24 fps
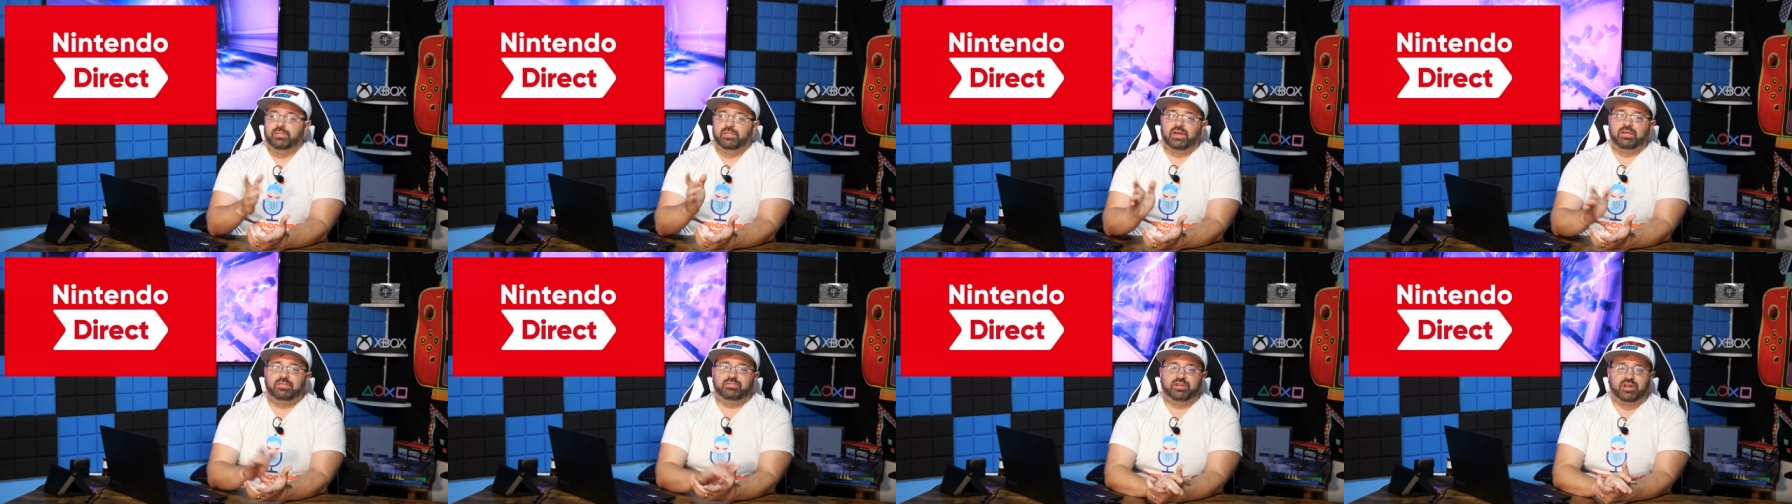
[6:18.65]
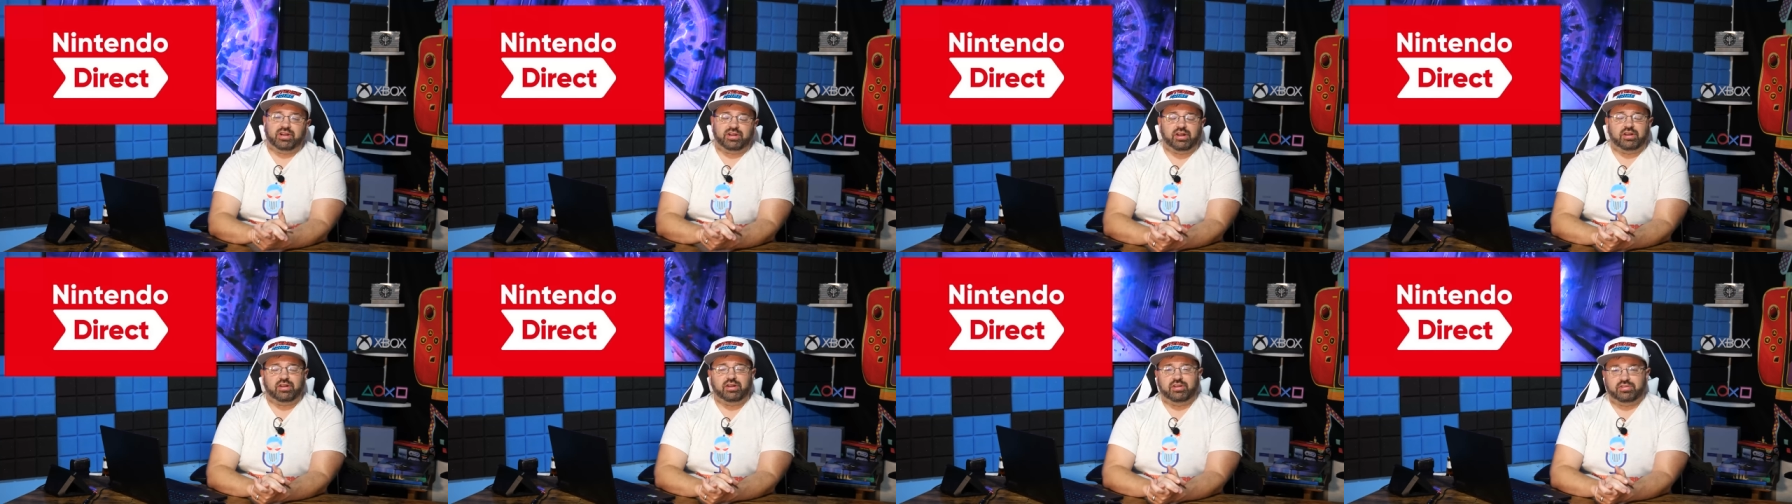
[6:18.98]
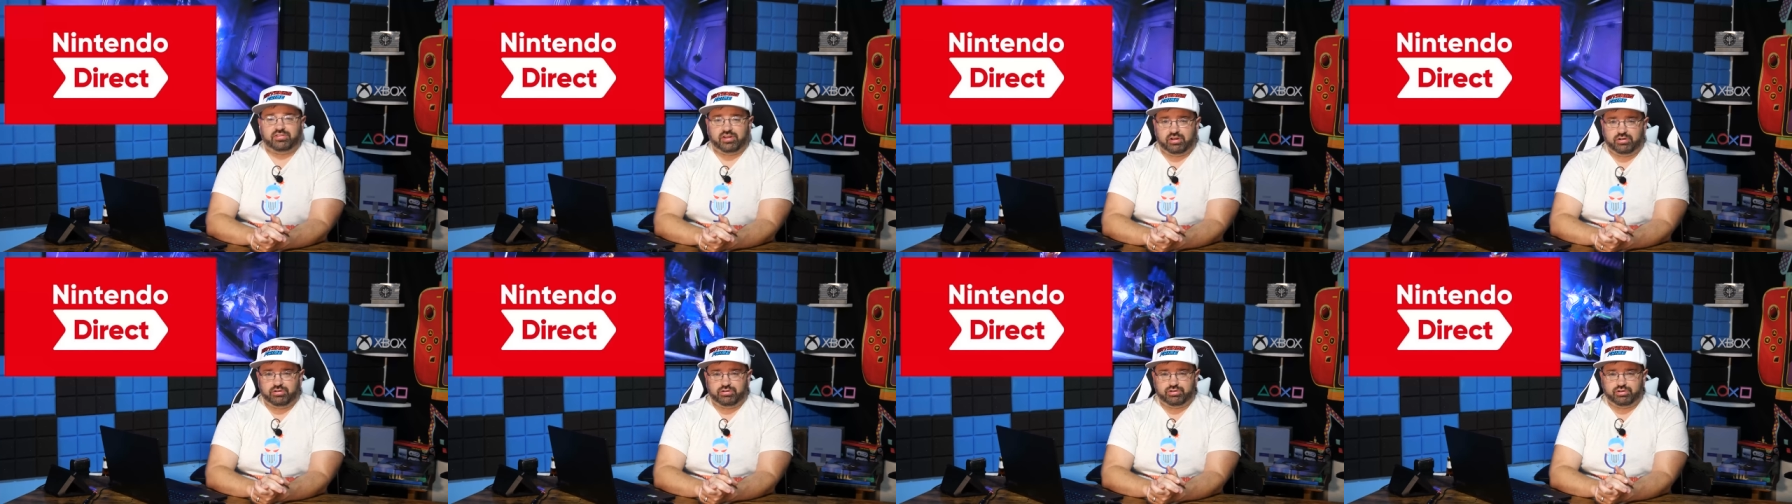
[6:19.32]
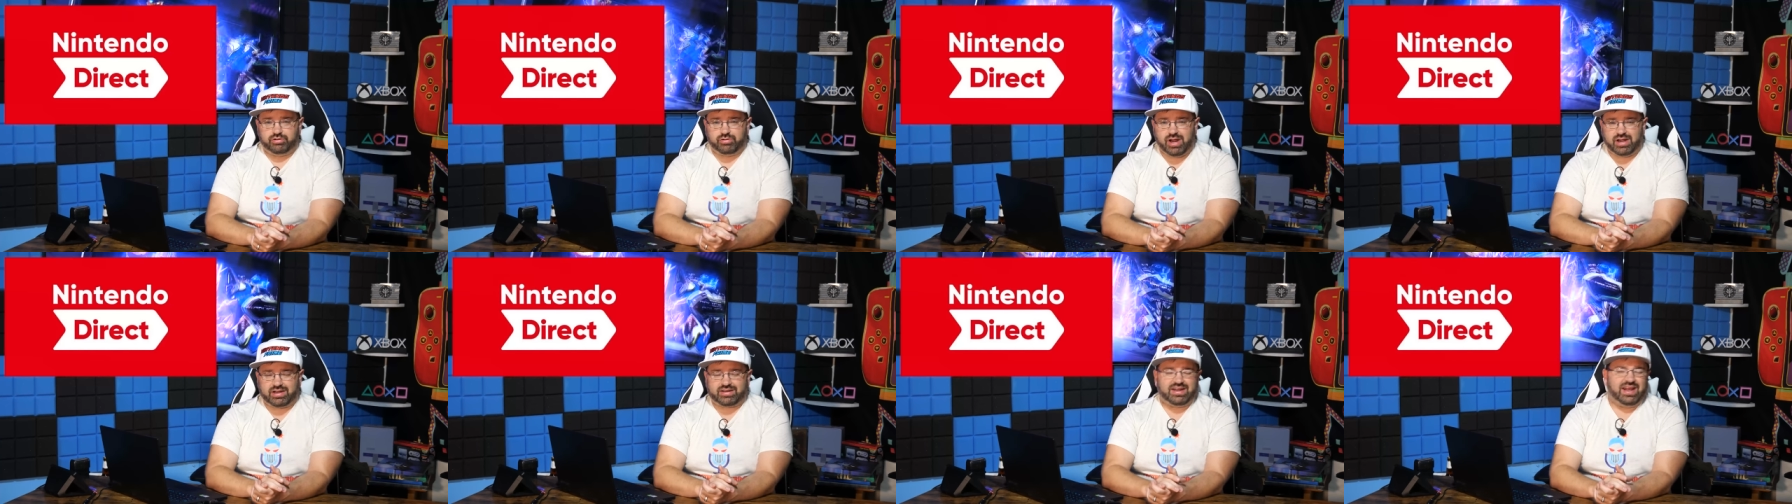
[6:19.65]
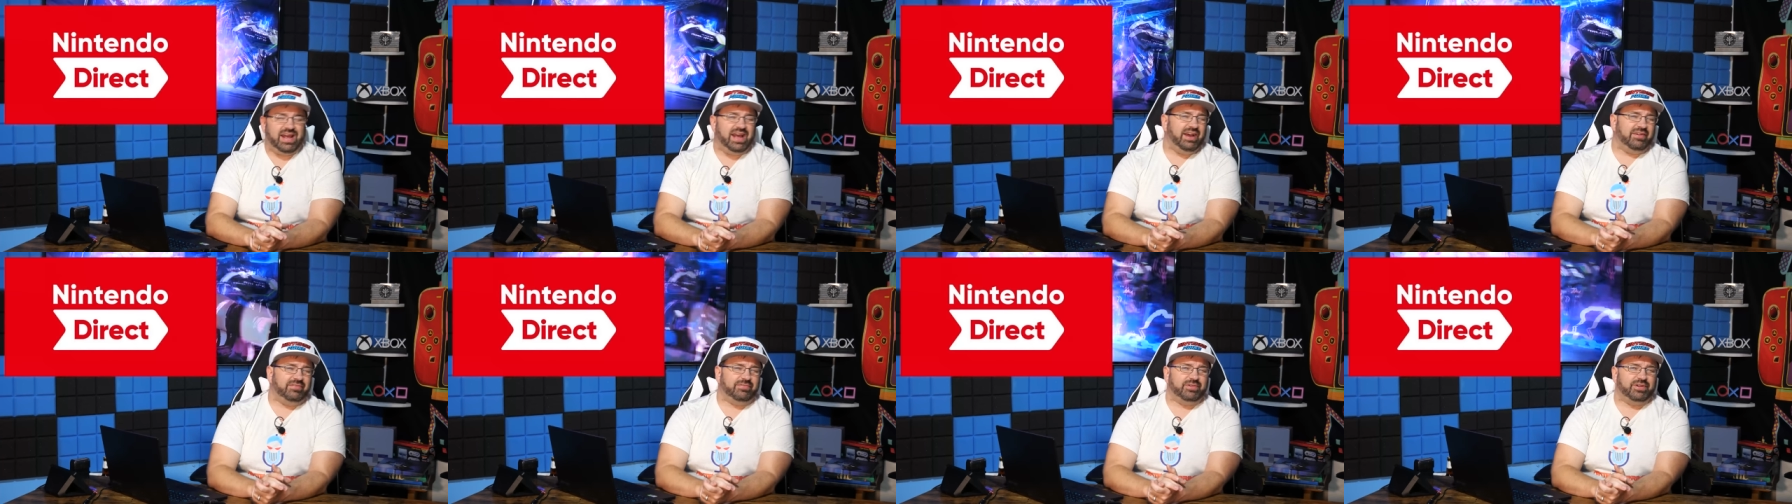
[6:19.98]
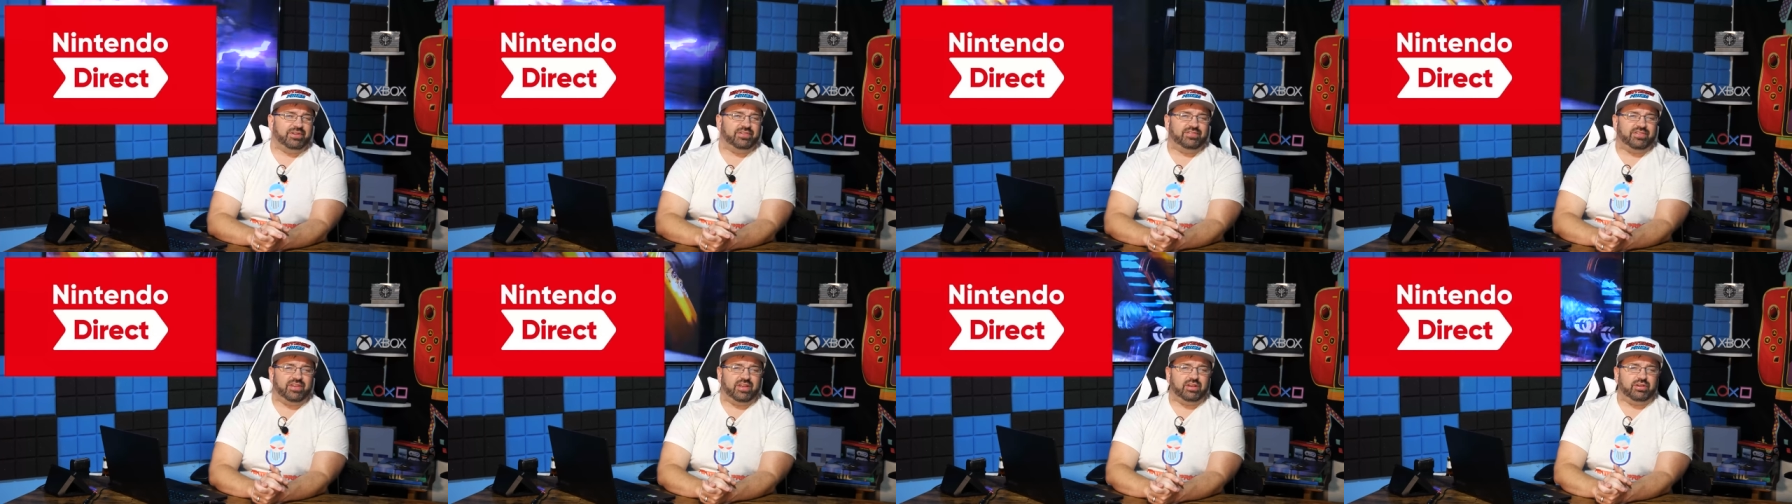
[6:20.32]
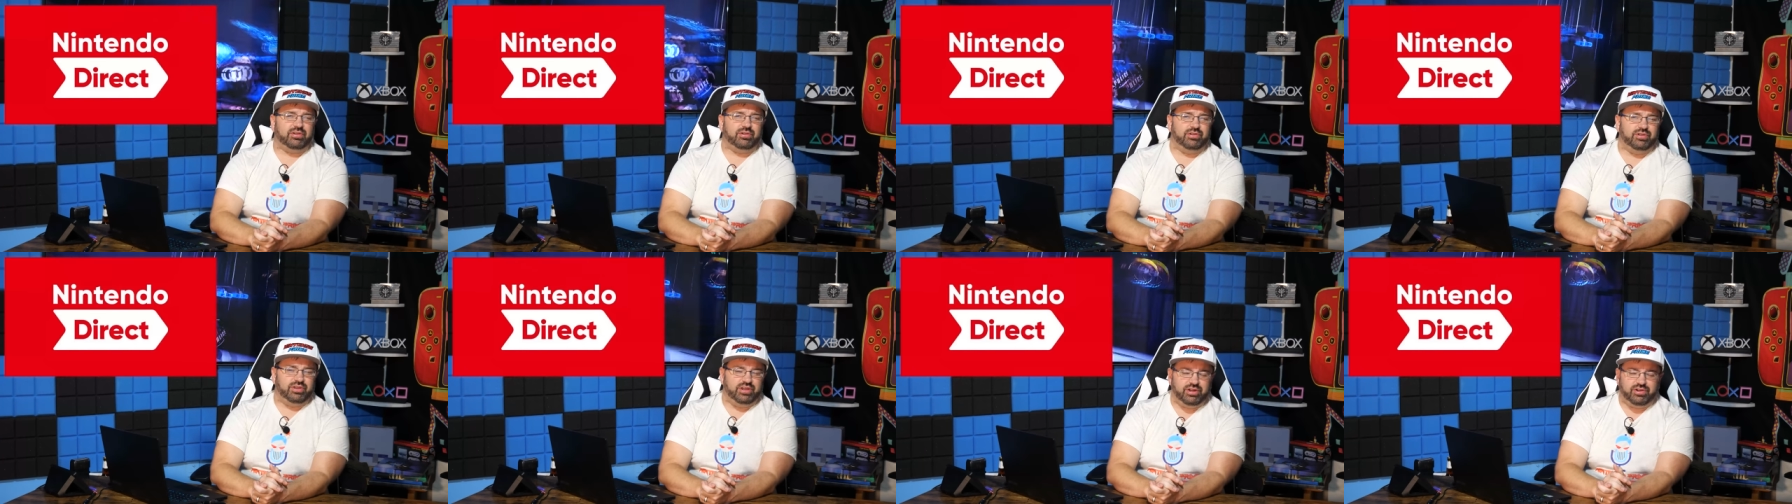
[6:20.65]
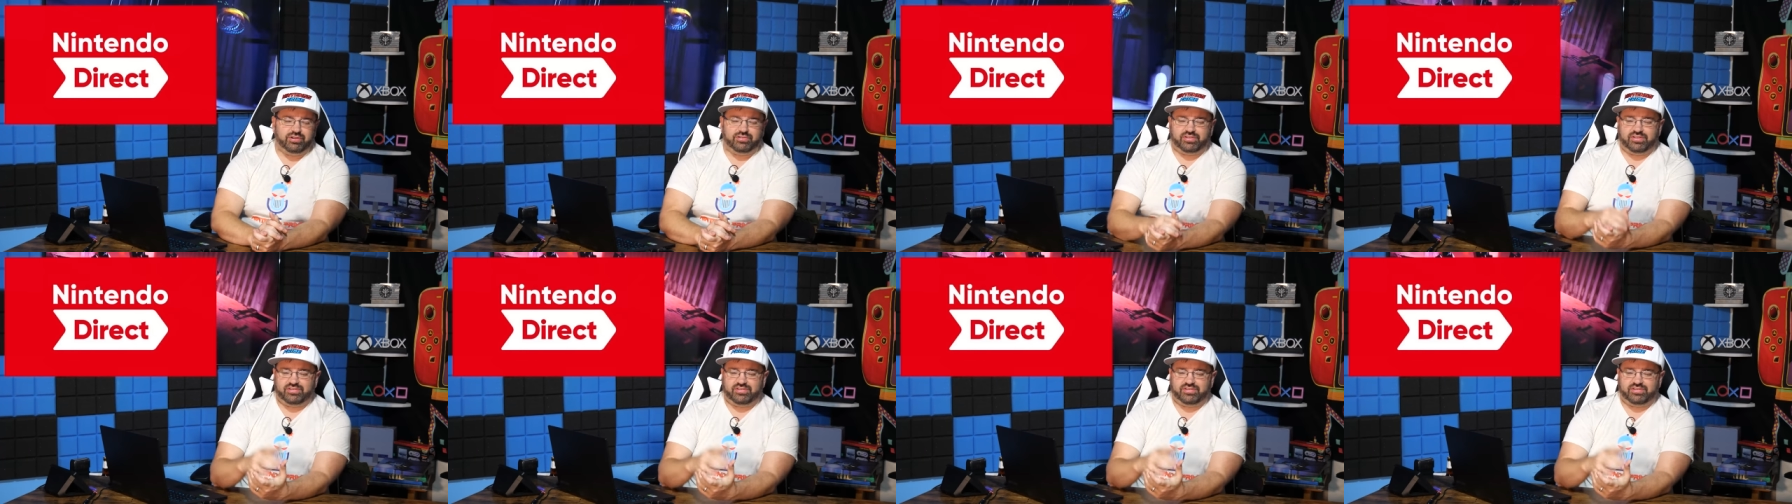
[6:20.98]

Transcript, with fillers: They've done a Nintendo Direct every single year